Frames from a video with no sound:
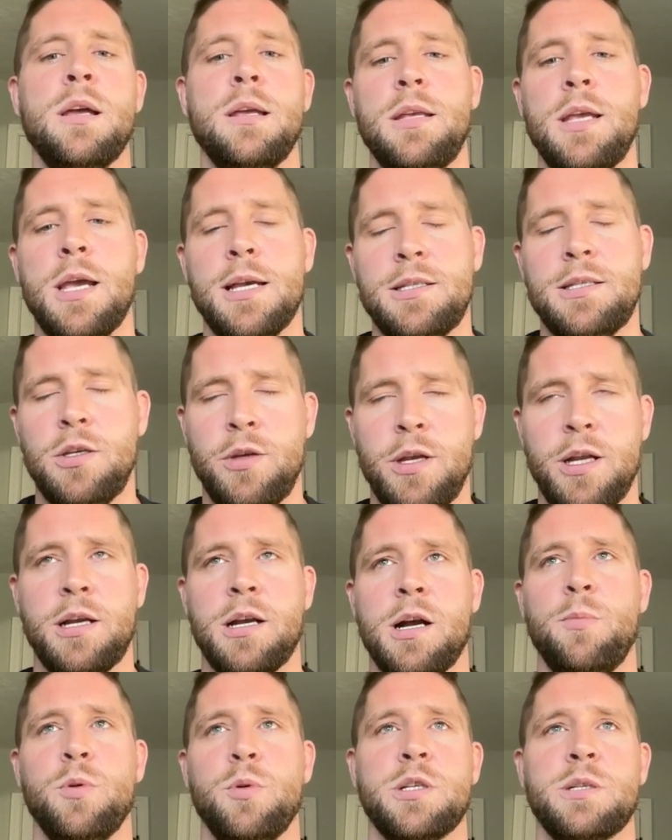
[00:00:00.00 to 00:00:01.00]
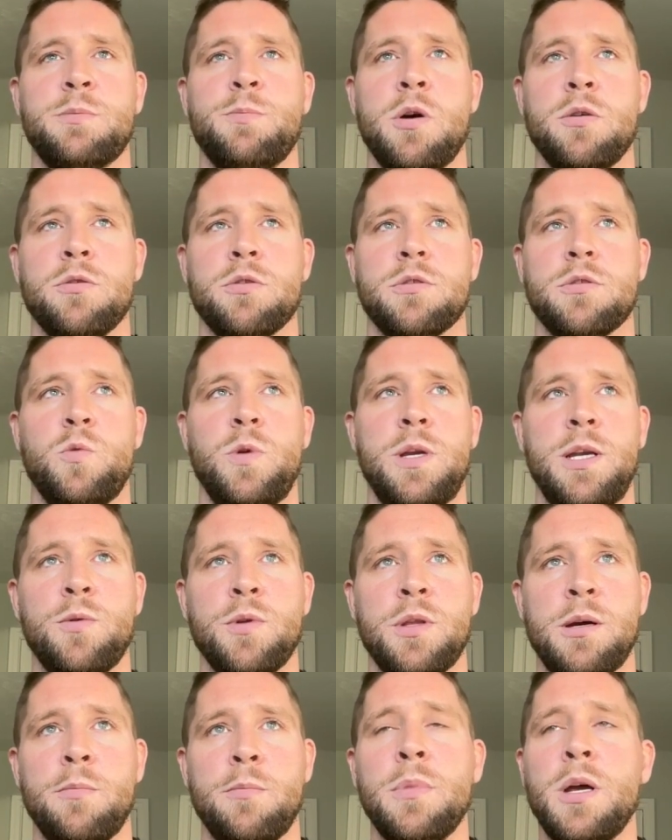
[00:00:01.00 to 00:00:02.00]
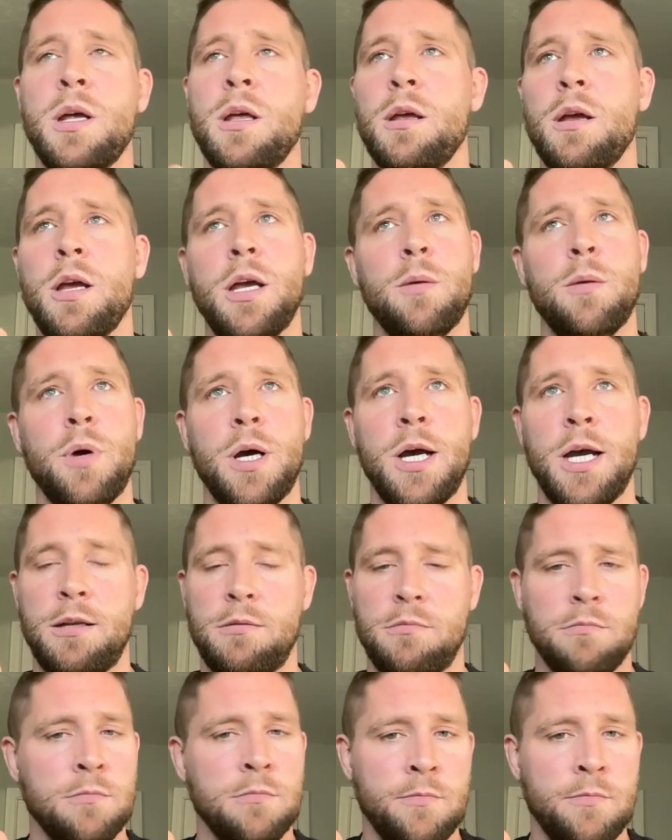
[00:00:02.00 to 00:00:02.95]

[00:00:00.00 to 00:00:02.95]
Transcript: Yes, you get a couple exposures a week with them, but